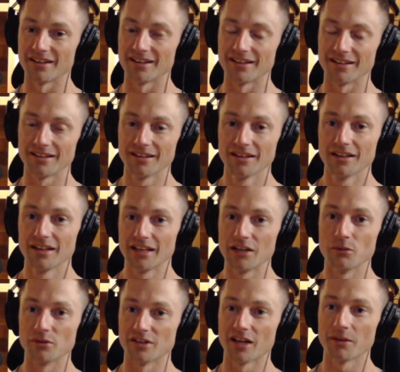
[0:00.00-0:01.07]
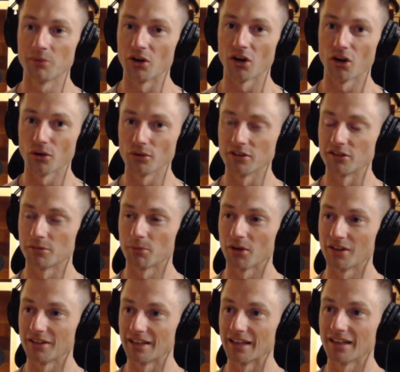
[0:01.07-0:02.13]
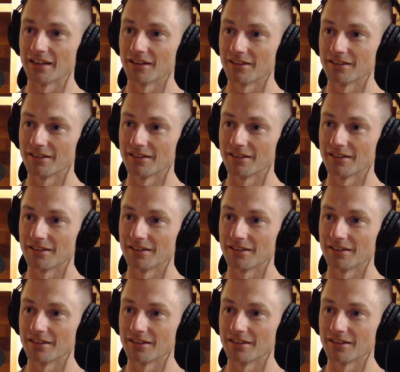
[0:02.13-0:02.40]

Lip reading: and he was able to hold his spine together,